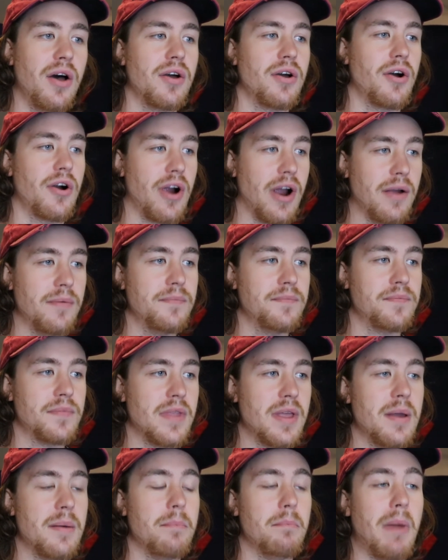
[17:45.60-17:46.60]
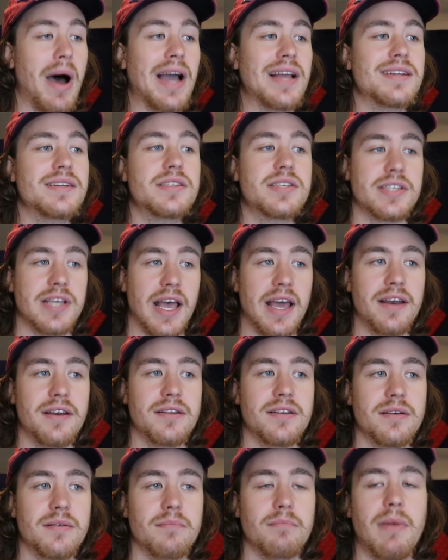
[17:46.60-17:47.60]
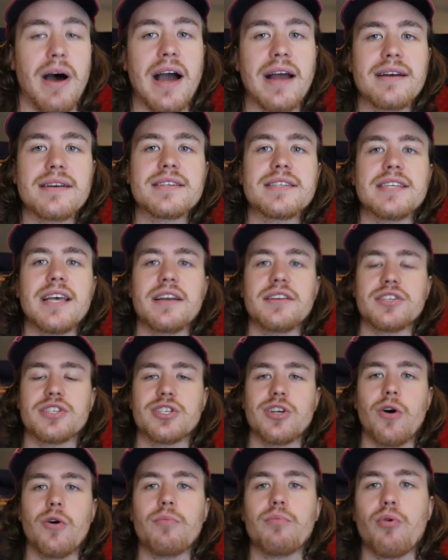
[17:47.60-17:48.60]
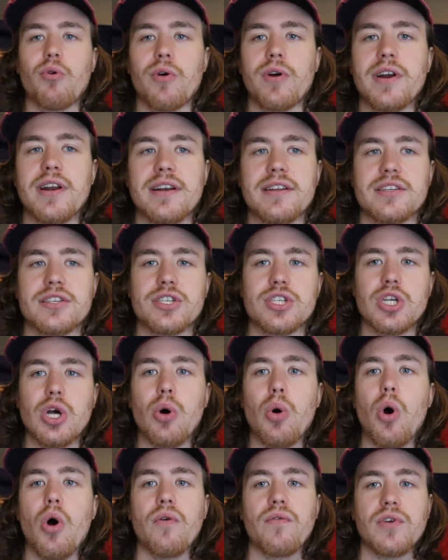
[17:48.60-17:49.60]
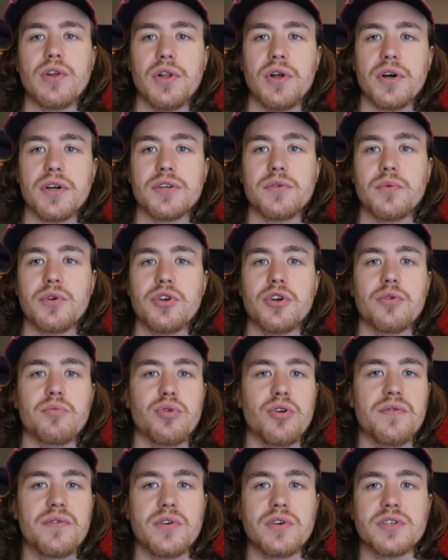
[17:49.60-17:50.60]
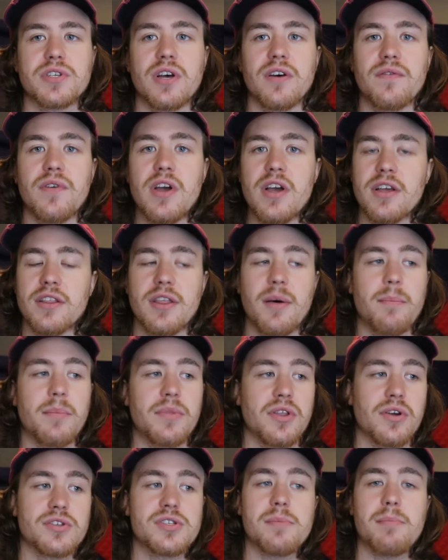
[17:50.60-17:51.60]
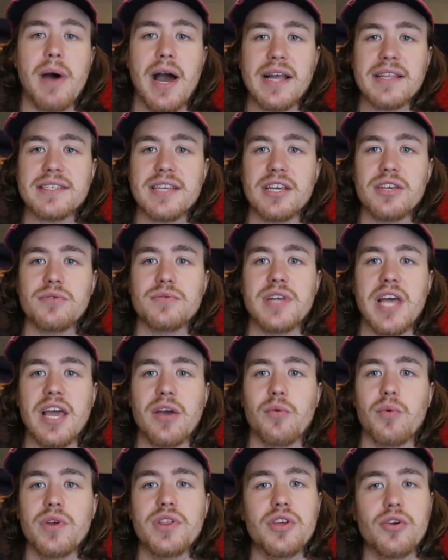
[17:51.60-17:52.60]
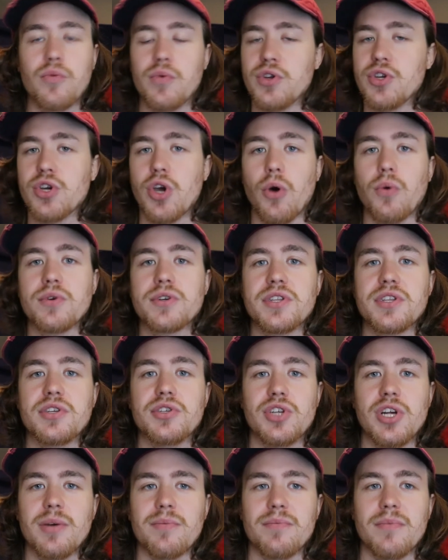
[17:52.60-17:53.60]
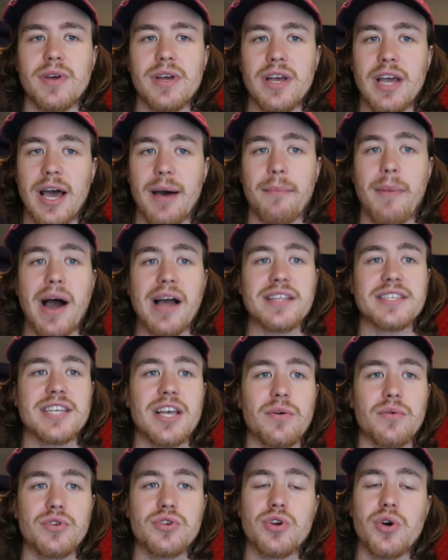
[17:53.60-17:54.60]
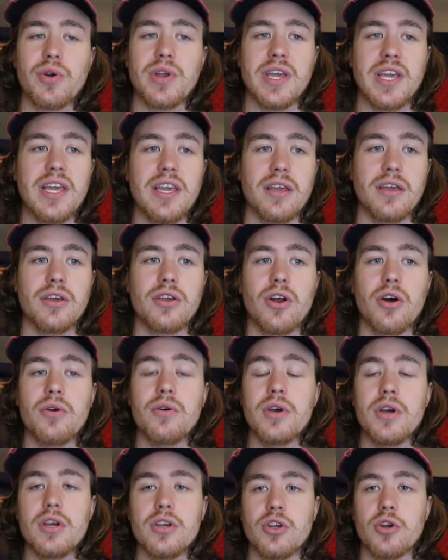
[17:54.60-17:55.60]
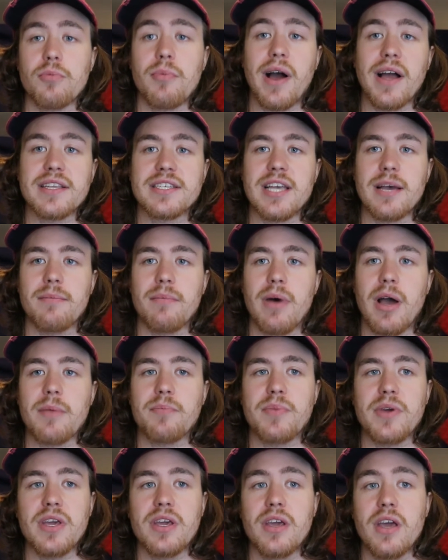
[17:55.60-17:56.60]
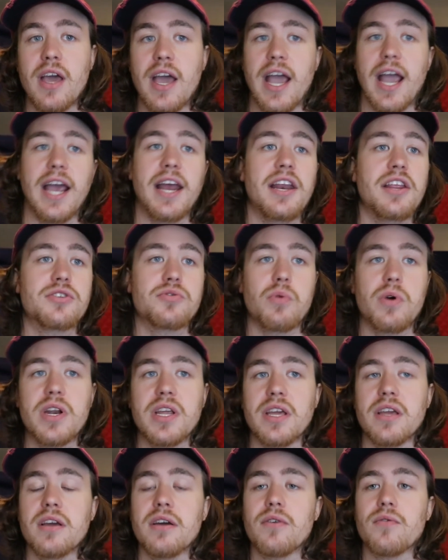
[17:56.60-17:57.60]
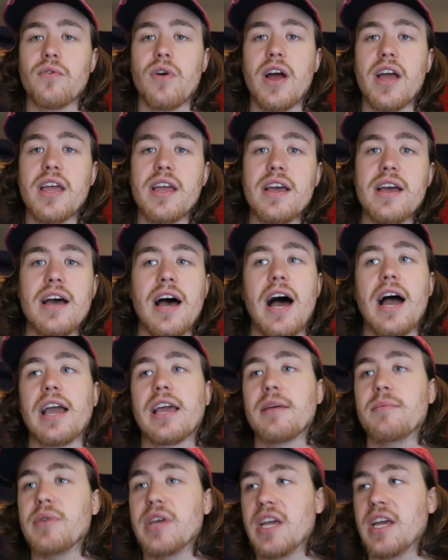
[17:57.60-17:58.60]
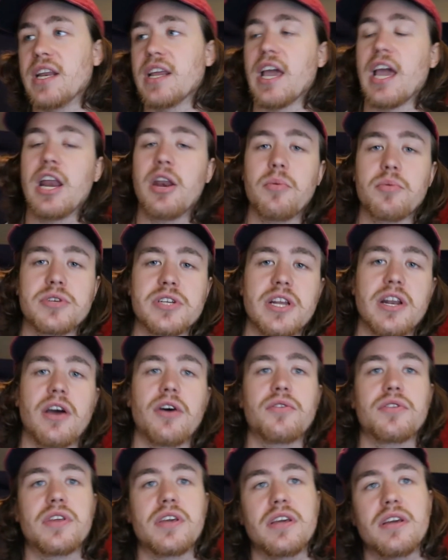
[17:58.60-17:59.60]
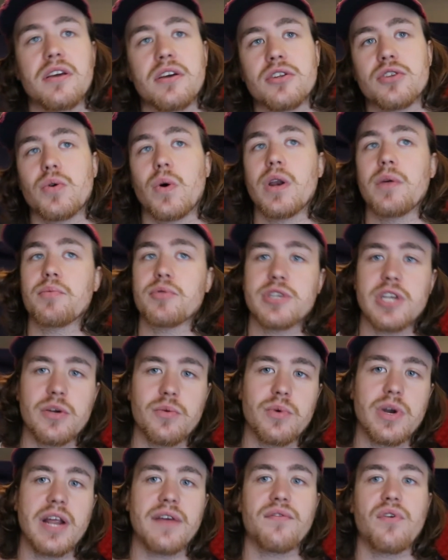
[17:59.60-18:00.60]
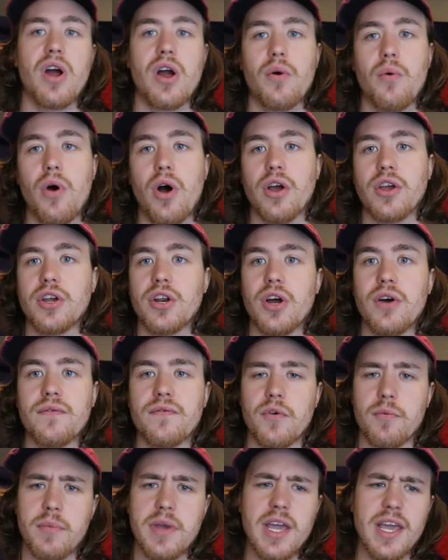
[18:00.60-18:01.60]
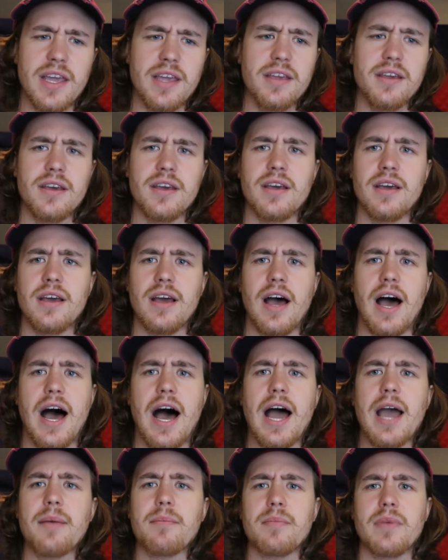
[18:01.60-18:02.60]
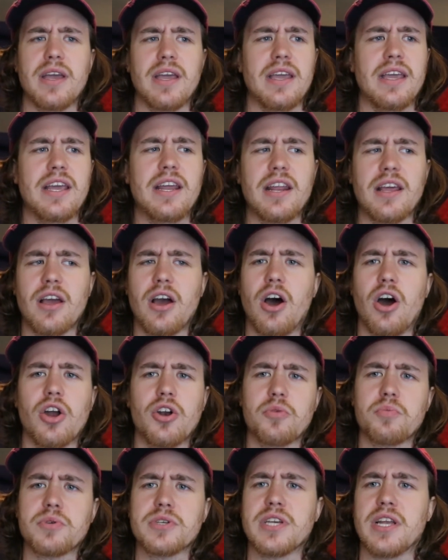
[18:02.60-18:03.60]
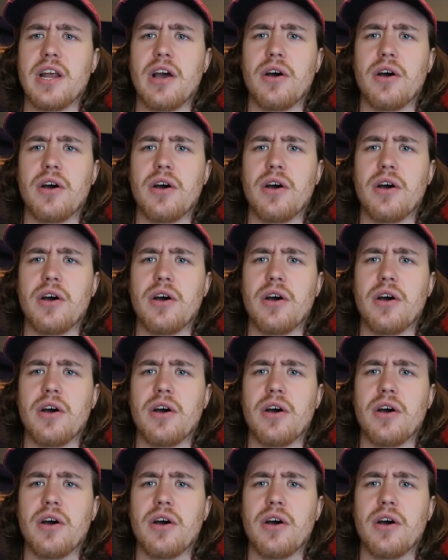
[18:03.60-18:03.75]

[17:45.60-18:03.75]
right. Mindset is so important, and it's so overlooked when you're improving yourself. There's a mindset you take with you when you go into the gym, a mindset when you go to eat. Your mindset might be 80-20, right? I can be eating 80% healthy, 20% whatever I want. For me, I'm eating 100%